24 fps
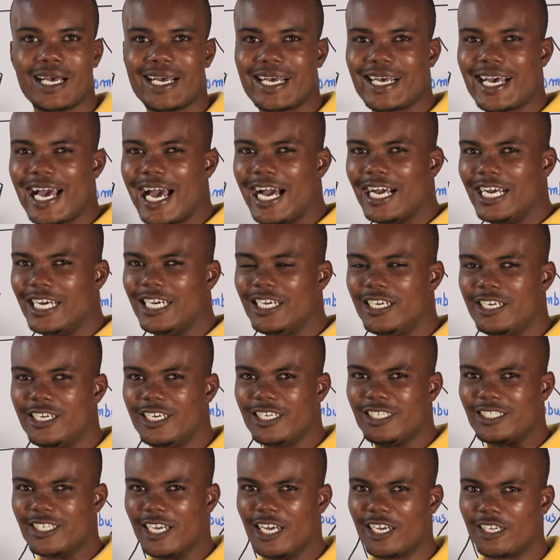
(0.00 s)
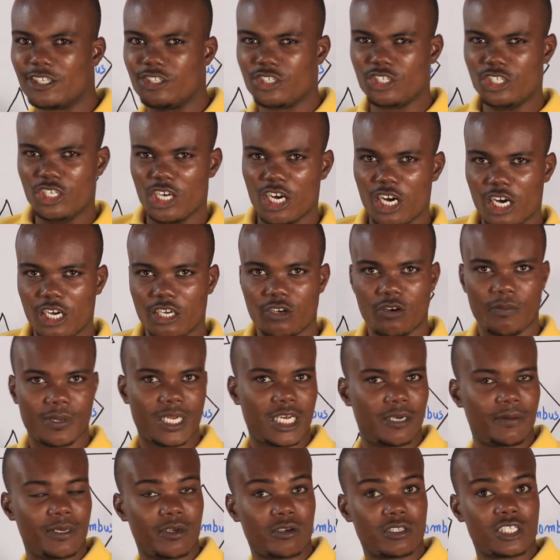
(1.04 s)
Carré, rectangle, triangle. What I
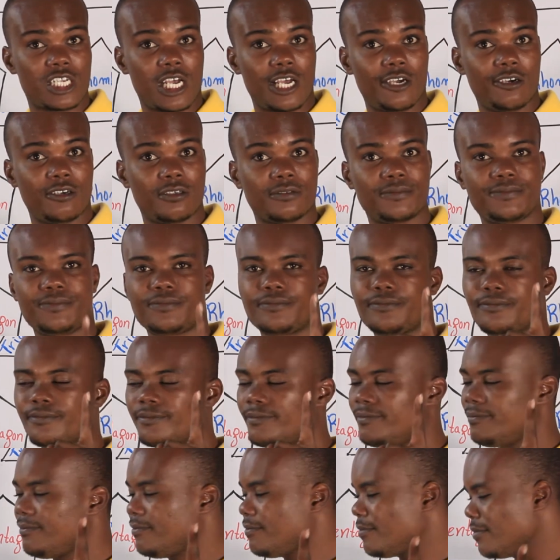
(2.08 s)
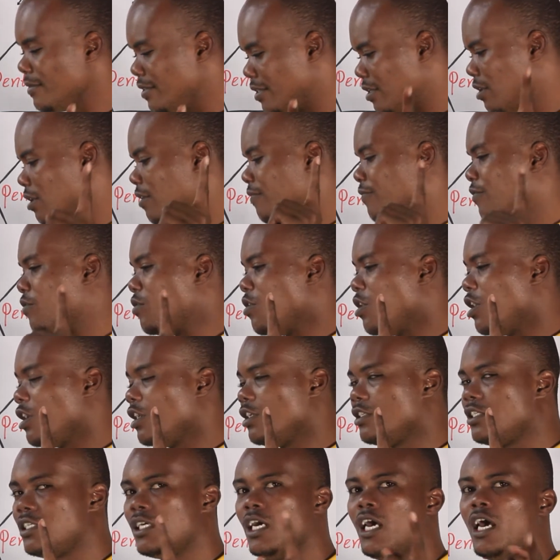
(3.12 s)
mean kon sa yo? Of
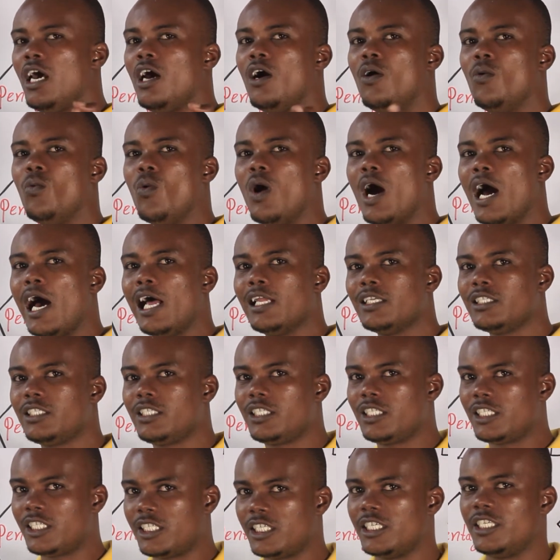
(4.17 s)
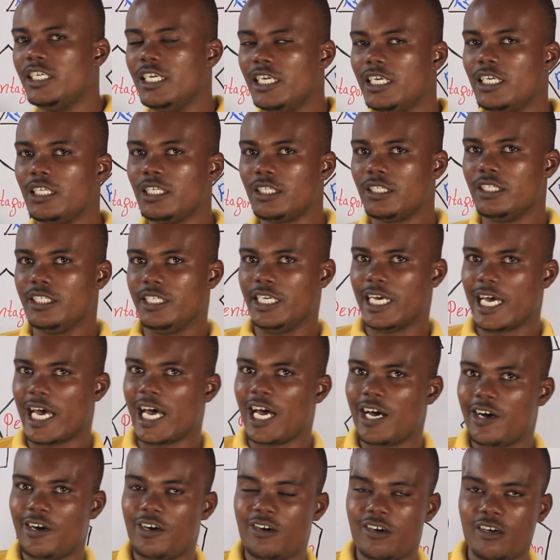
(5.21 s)
course, while sitting
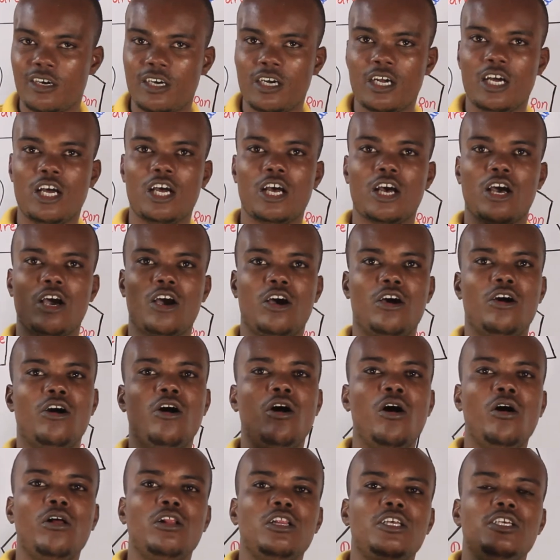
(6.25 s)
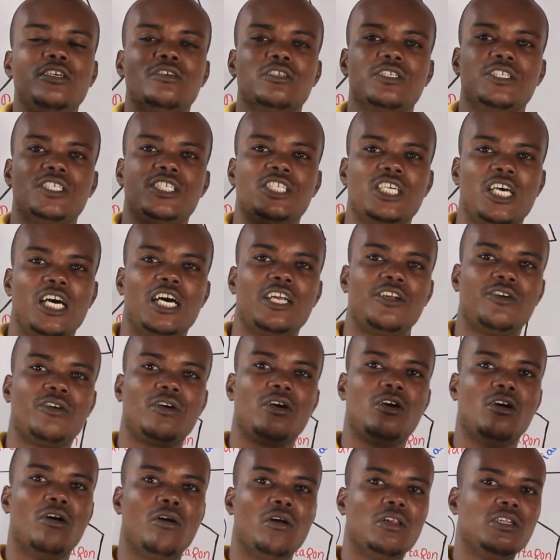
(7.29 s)
down, call your son or
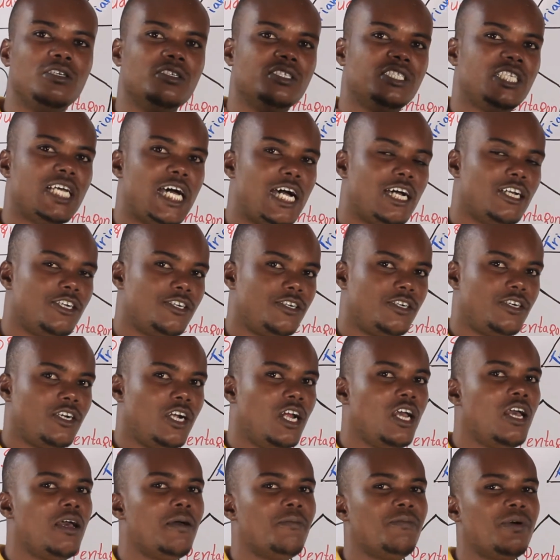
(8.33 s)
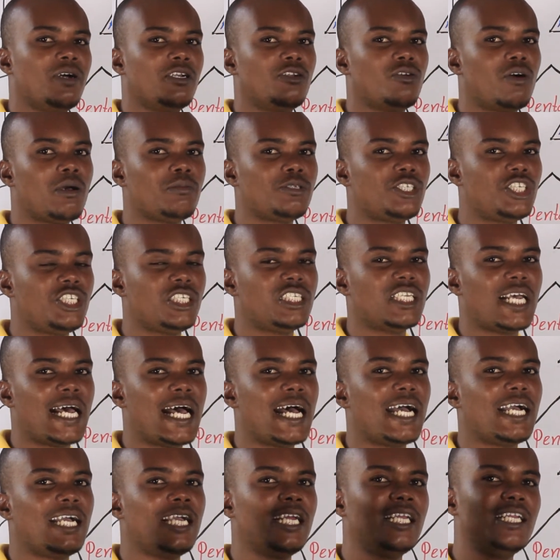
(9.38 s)
call your daughter. Pendant wap
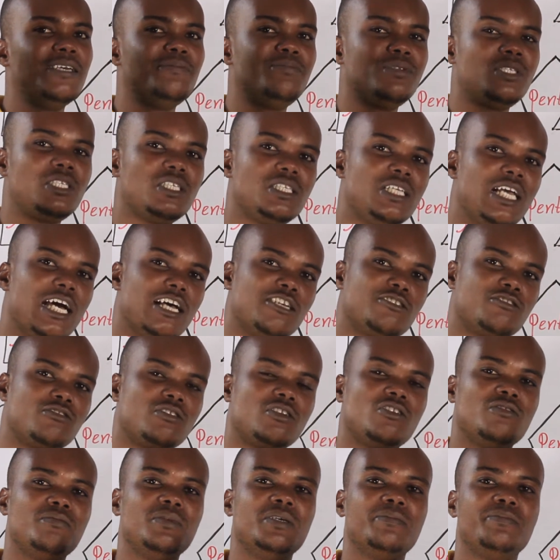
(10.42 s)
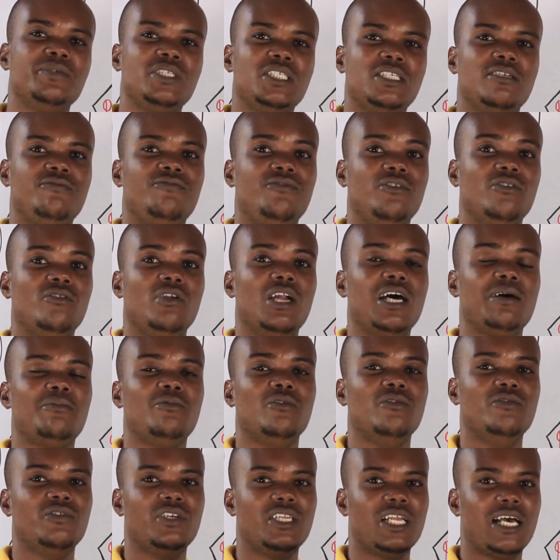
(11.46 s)
chita rele petit garçon ou bien petit fille là
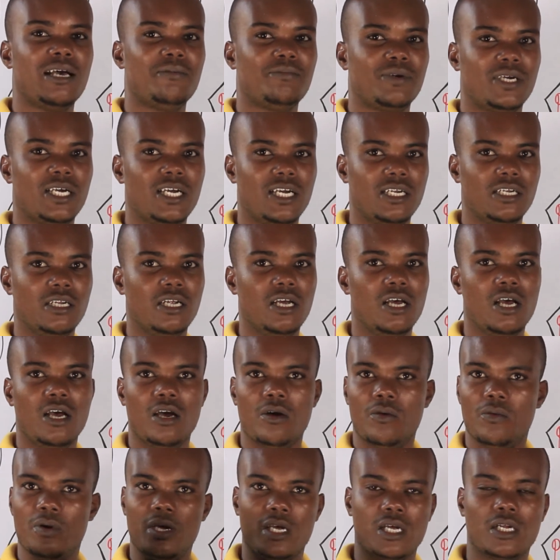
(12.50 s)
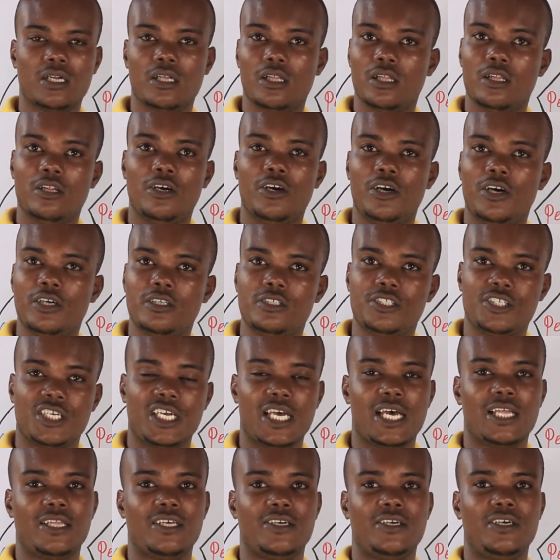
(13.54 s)
pour venir apprendre. We're gonna learn
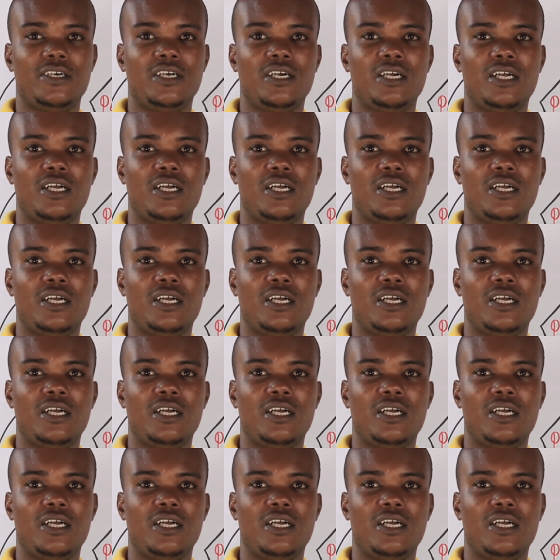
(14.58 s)
together.